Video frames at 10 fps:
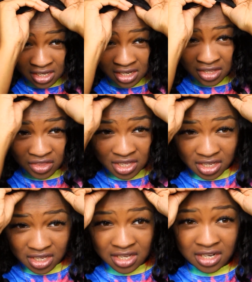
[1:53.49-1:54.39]

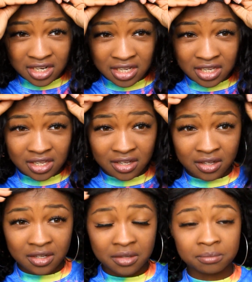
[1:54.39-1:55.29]
anything in it.
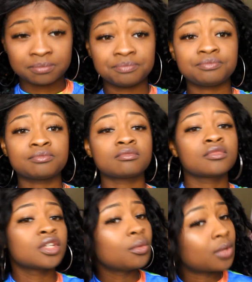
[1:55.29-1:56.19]
Um,
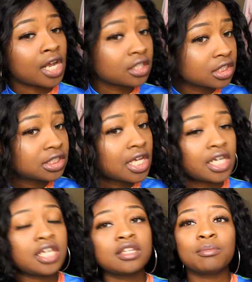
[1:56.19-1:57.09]
when I looked
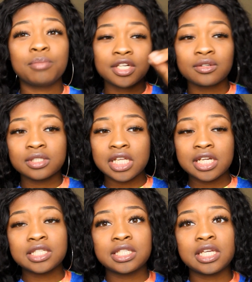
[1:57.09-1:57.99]
at it in the bundles, I
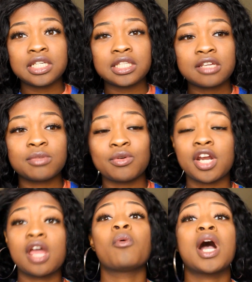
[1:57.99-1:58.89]
didn't see anything, but
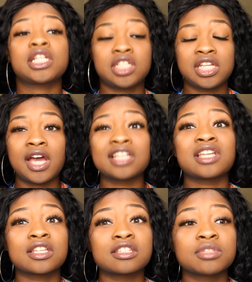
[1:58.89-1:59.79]
when I washed it, I
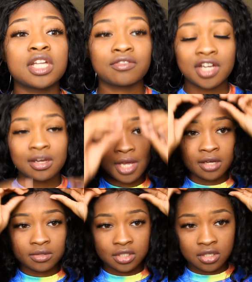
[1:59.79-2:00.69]
saw some stuff come
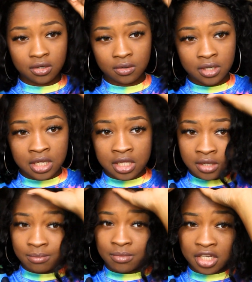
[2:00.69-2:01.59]
out. So
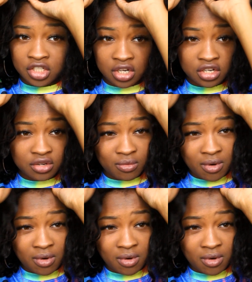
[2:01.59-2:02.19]
make sure you